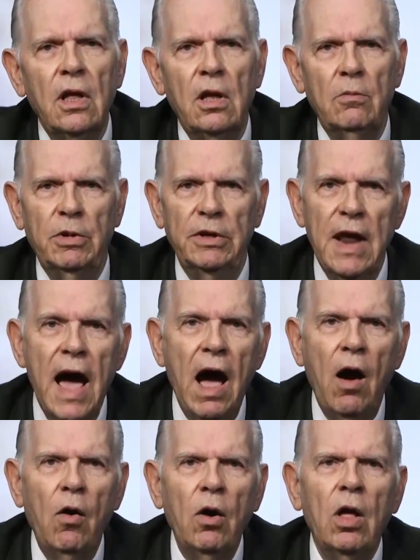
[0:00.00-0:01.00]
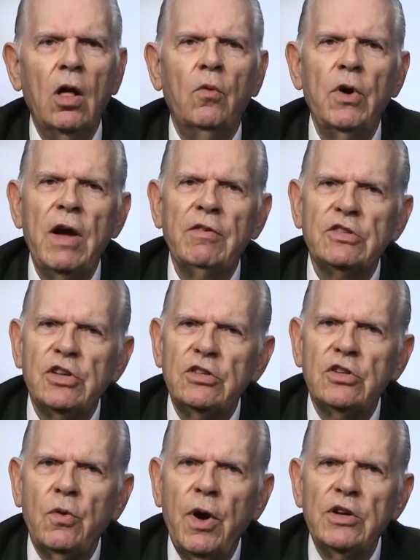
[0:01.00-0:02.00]
But now, we have a
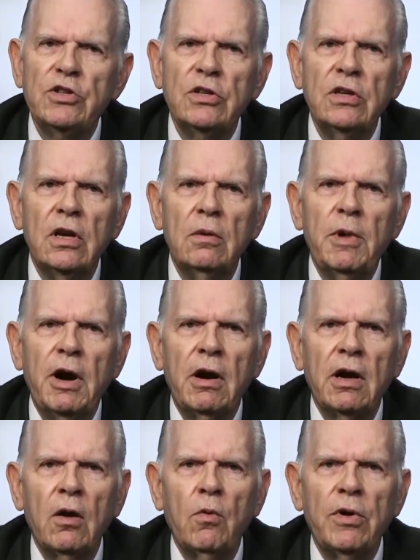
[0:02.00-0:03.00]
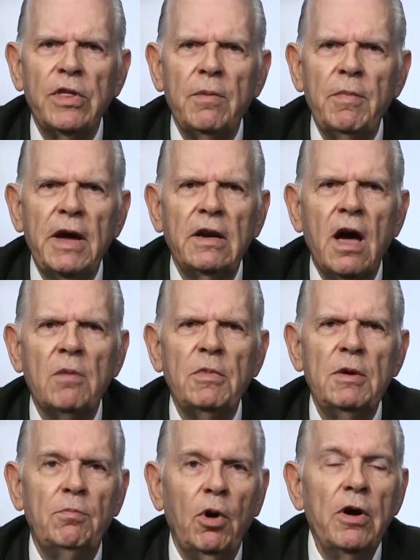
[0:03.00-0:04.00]
situation in America where they may not
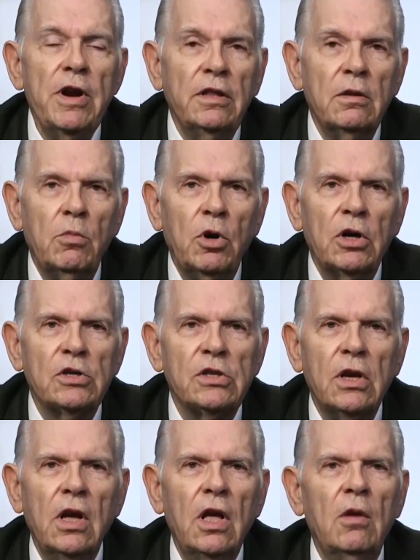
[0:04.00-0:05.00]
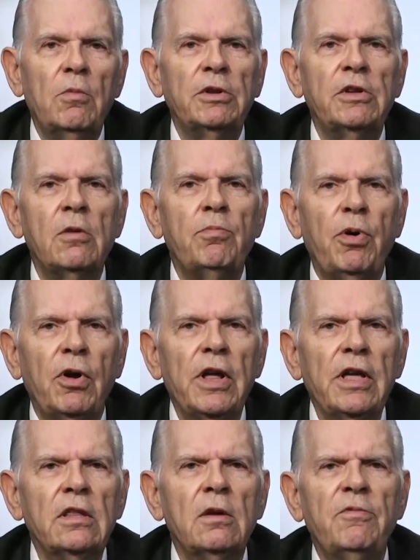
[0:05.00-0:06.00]
be burning the books, but they're
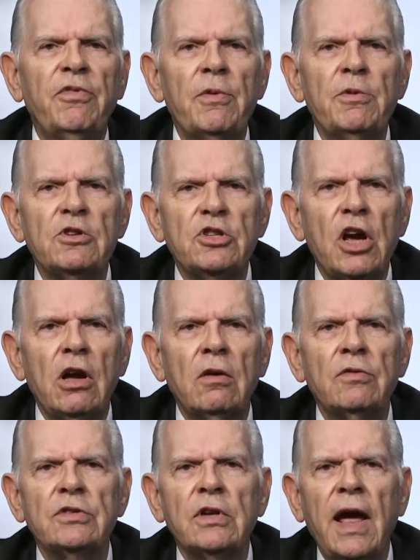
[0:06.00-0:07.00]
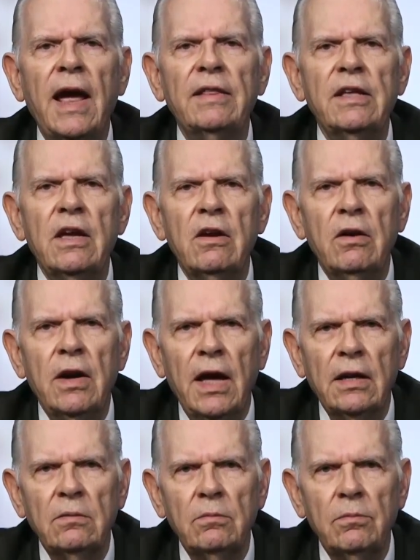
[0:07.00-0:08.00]
pulling them from the shelves and the
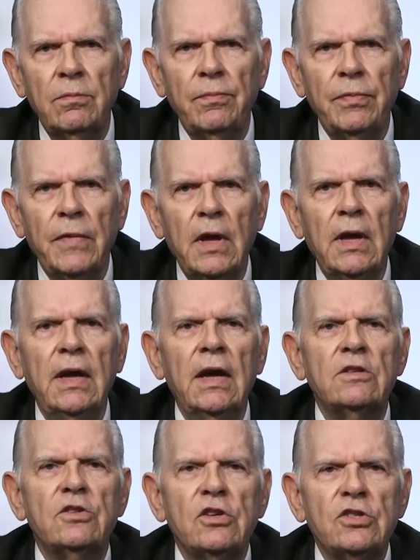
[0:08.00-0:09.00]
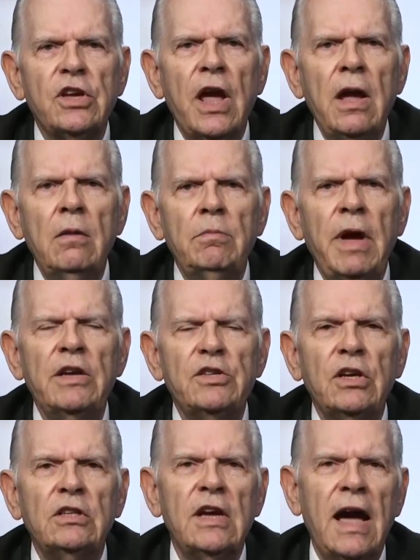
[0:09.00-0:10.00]
internet. It's the same
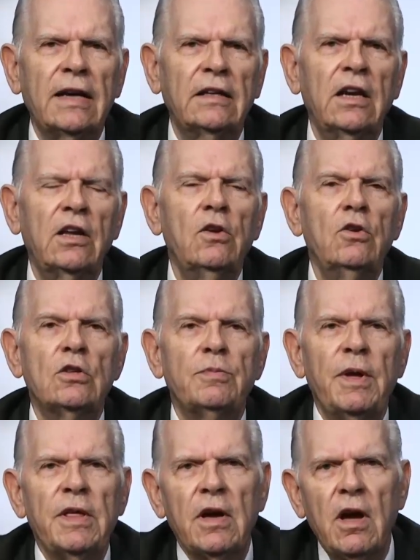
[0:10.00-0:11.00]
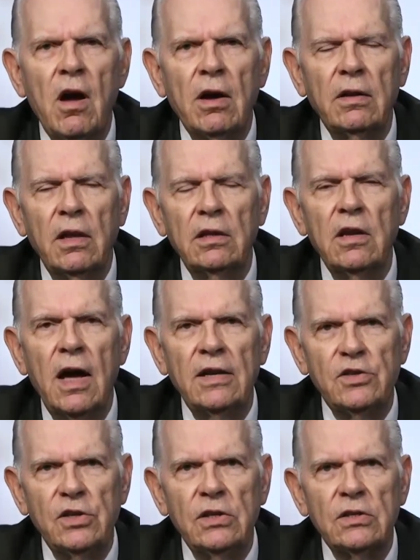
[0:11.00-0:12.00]
basic tactic used by the
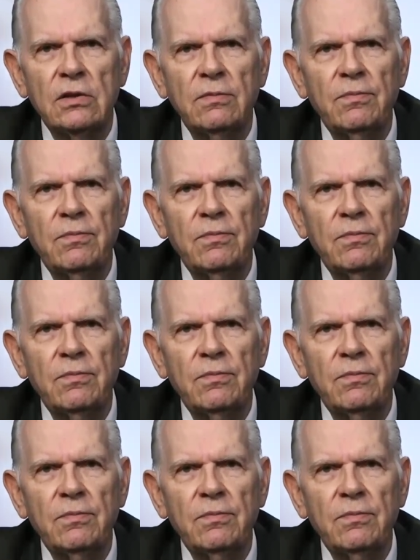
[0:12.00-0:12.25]
Nazis.